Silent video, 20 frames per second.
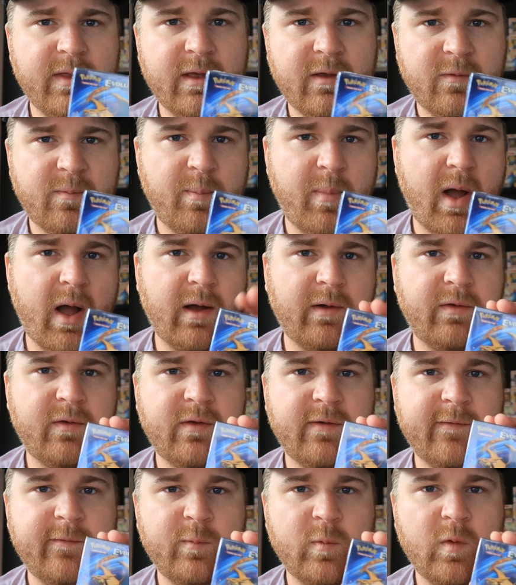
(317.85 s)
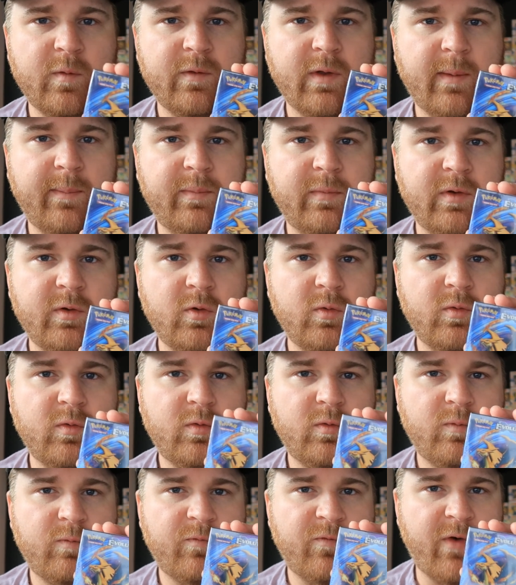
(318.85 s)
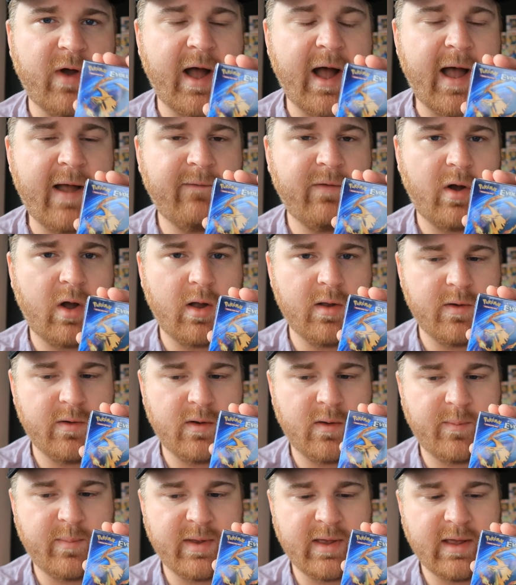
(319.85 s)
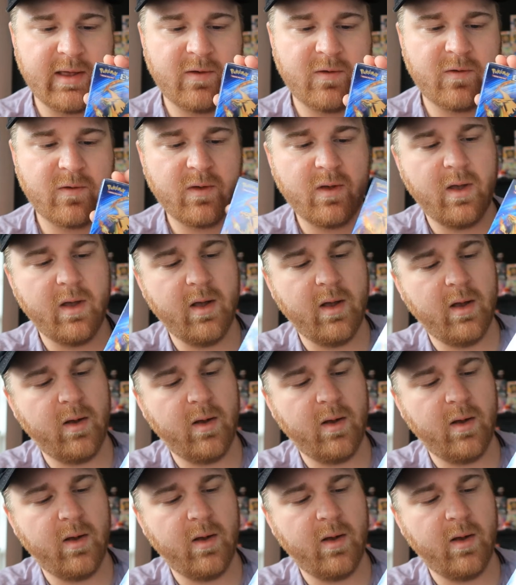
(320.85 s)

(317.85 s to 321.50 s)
These boxes have moved up to 500 a piece,